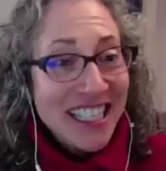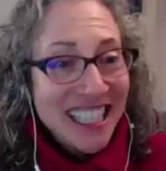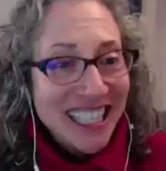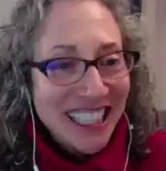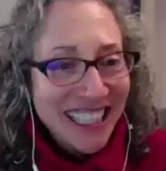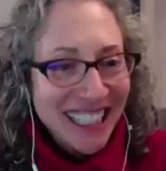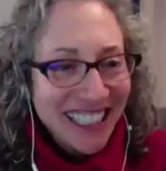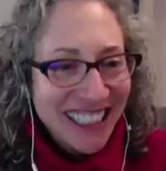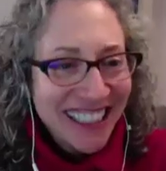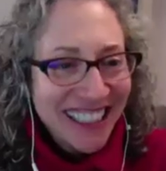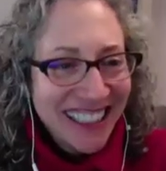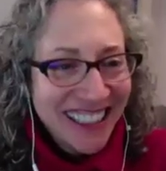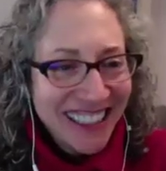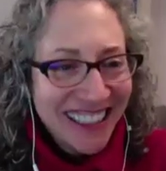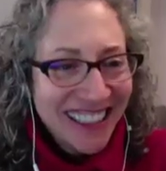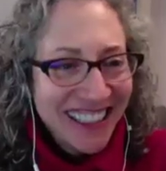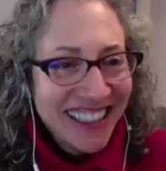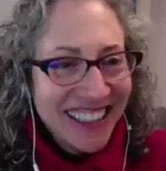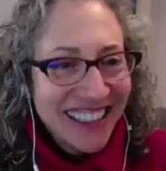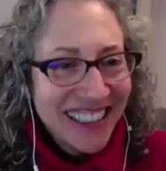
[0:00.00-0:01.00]
in
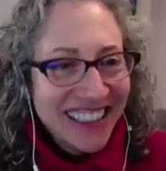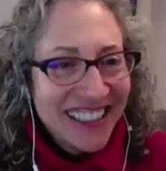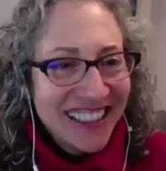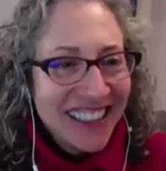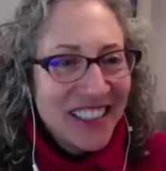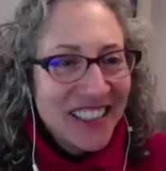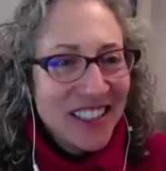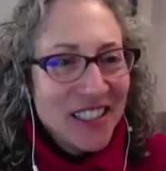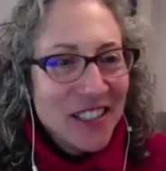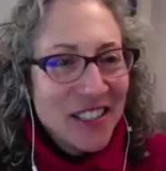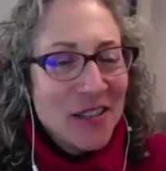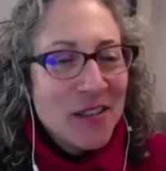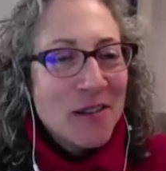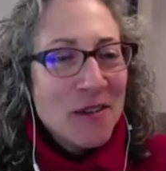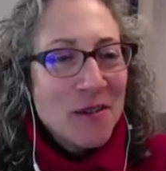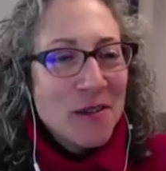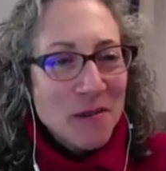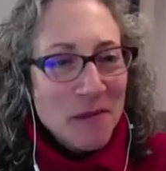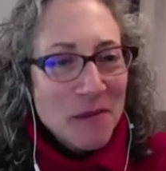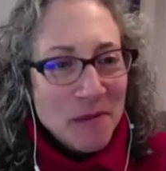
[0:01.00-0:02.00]
all of the
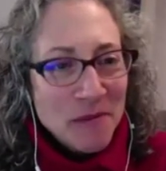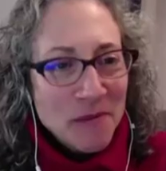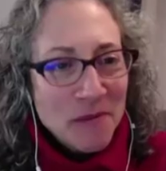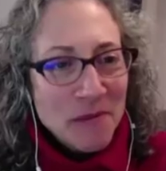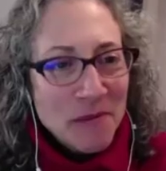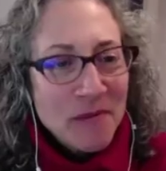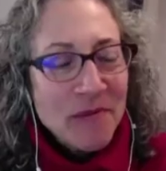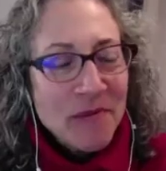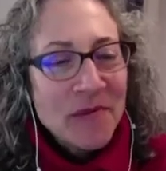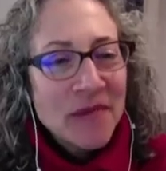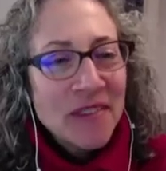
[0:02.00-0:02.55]
literature, so